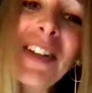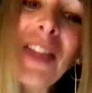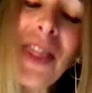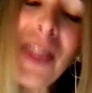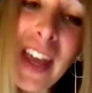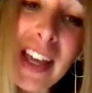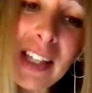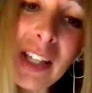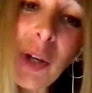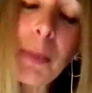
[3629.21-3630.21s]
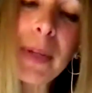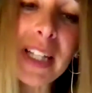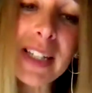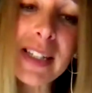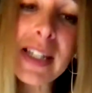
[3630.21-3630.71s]
thank you.
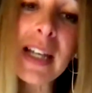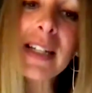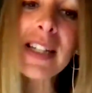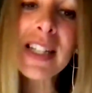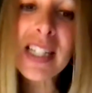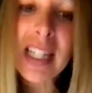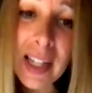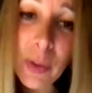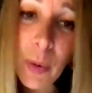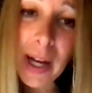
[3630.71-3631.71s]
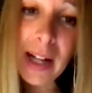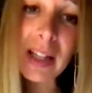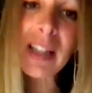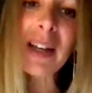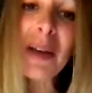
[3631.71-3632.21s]
Please stay
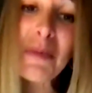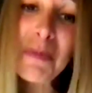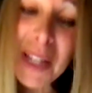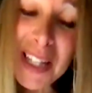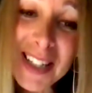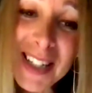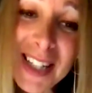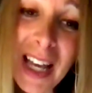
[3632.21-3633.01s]
well, be safe,